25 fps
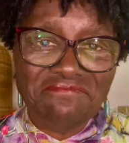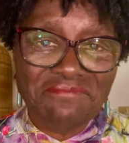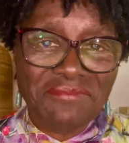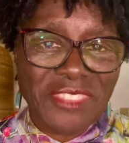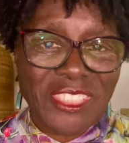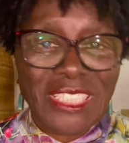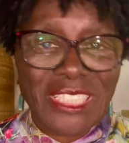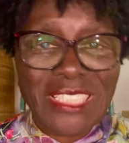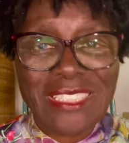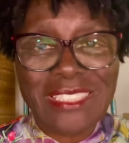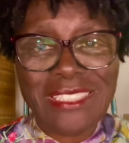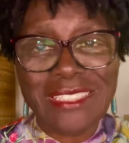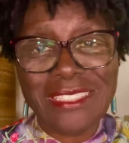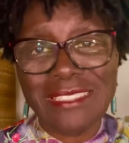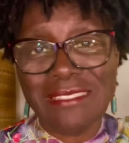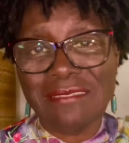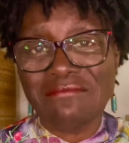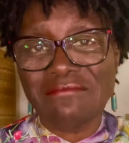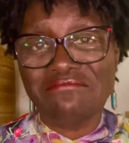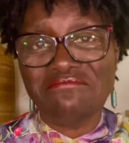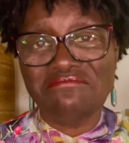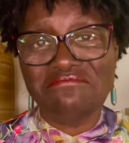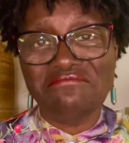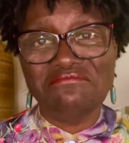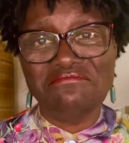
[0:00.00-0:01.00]
just
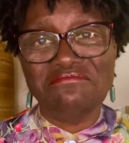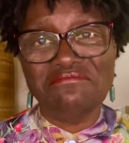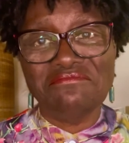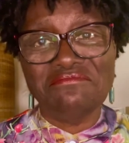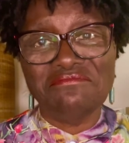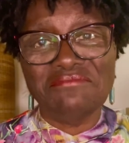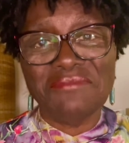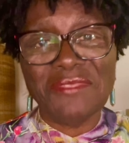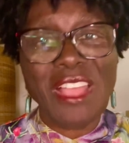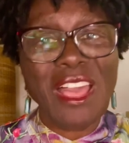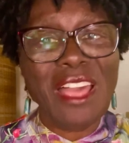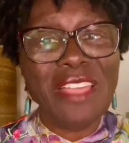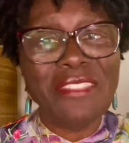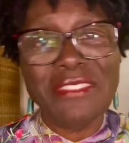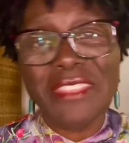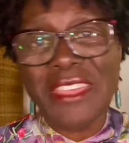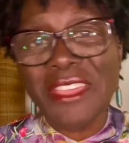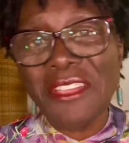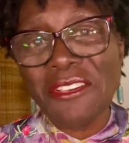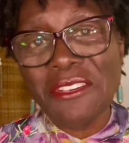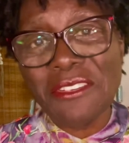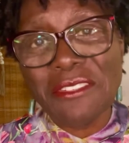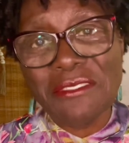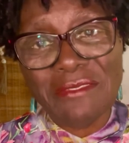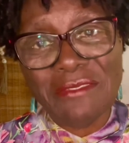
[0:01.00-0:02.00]
not
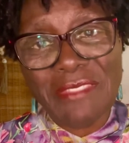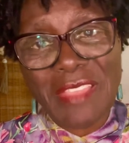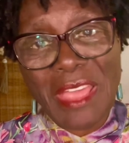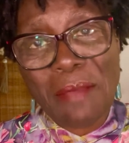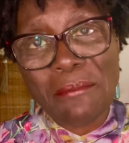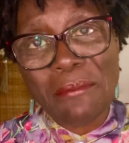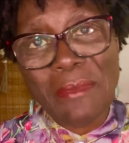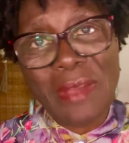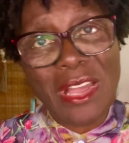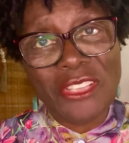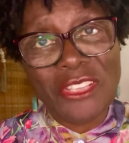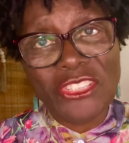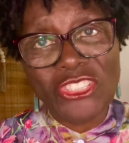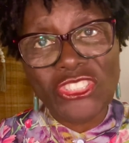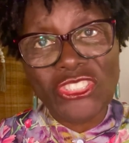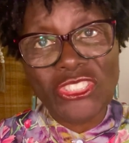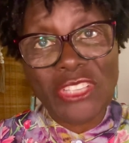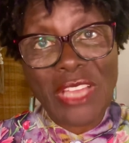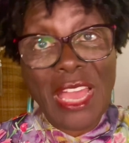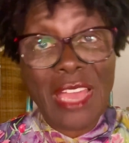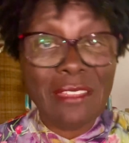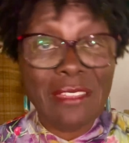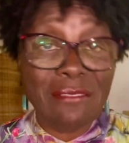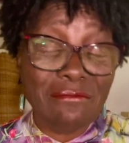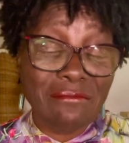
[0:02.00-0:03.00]
there that much,
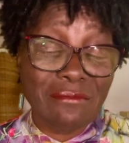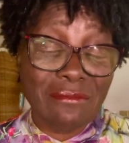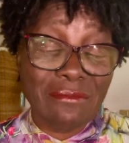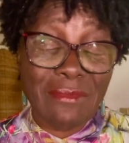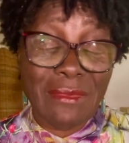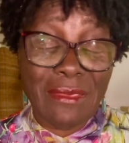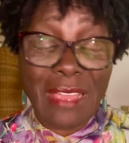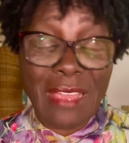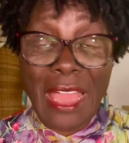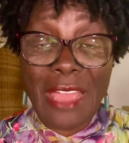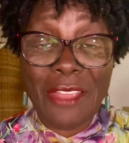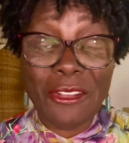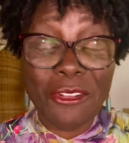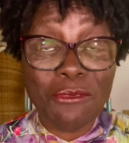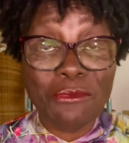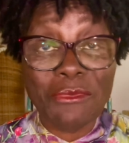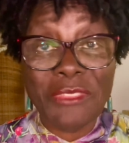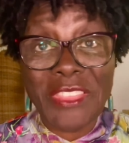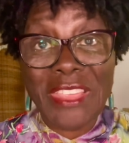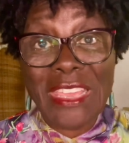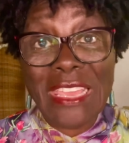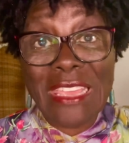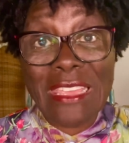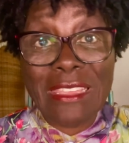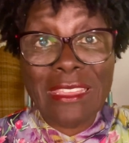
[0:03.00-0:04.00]
I don't
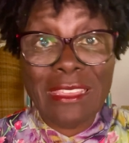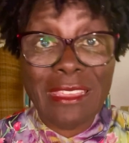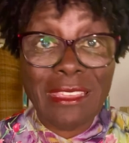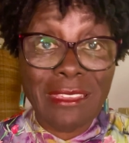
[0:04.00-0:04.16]
think.